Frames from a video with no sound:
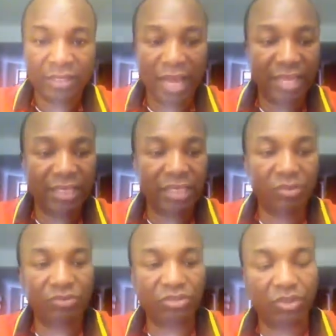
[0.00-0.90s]
Thank
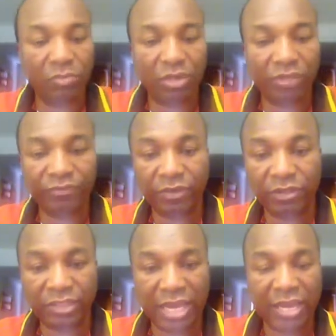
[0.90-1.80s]
you so much for
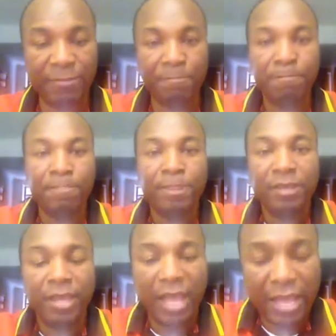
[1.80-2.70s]
your time.
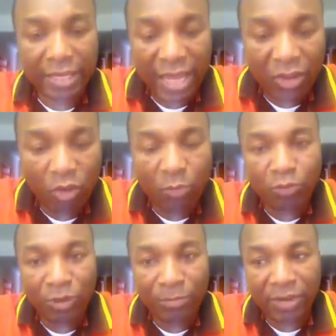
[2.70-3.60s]
And I
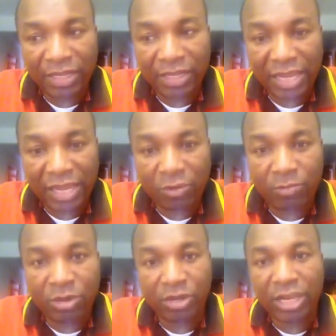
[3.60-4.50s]
hope you are blessed. I
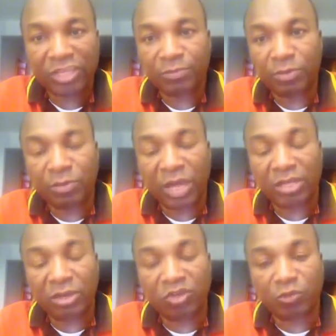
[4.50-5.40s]
hope
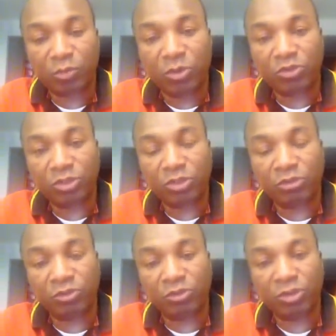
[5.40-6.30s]
God spoke to
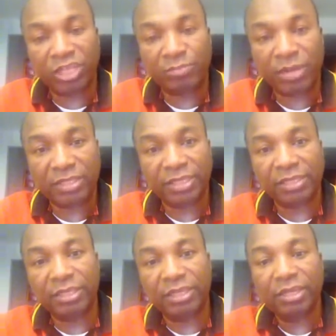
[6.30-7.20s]
you through this
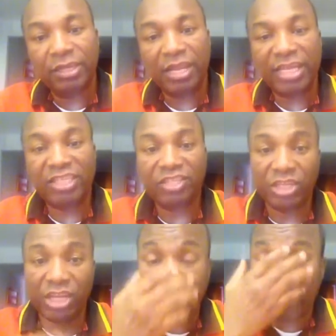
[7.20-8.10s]
message. Let's
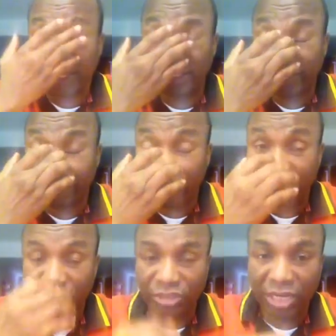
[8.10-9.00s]
share it. If you
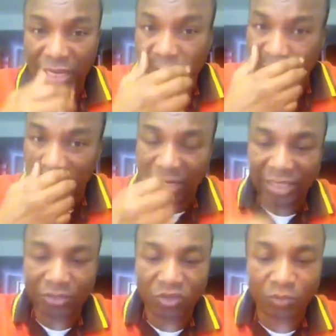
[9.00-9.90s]
have not shared it yet,
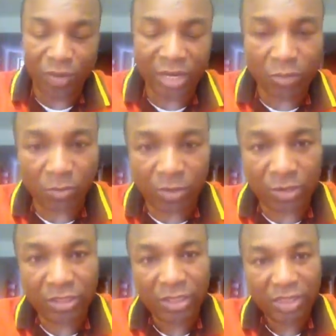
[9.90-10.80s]
let's go spread the
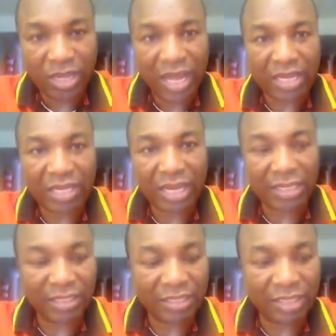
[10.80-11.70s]
word and
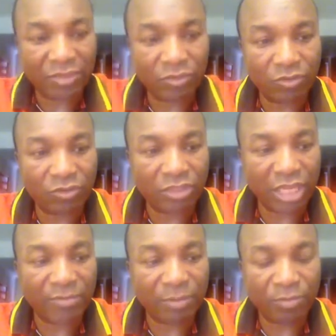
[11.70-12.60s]
let the truth
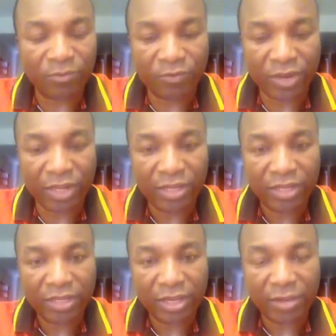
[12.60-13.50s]
set people free.
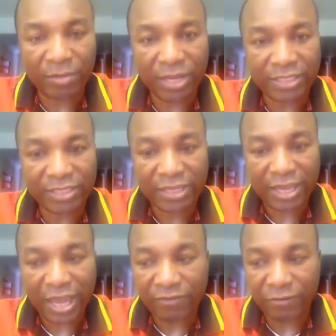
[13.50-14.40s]
God bless.
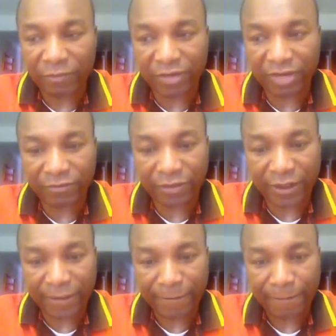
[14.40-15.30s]
Have a wonderful day.